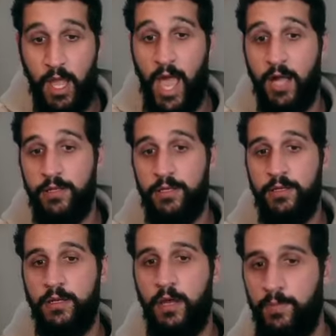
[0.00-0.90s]

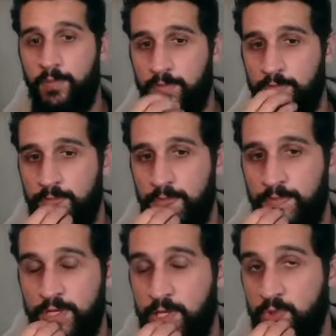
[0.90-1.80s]
Alan, uh,
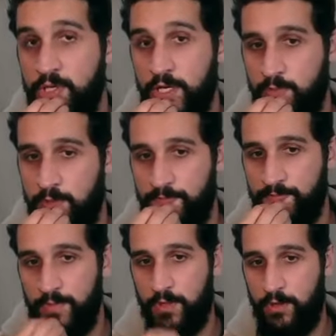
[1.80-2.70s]
please reach out to me.
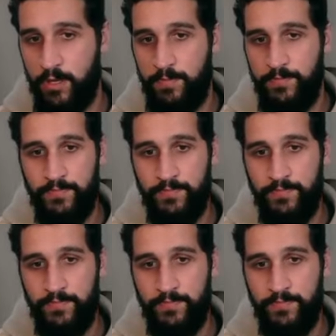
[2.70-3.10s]
Okay.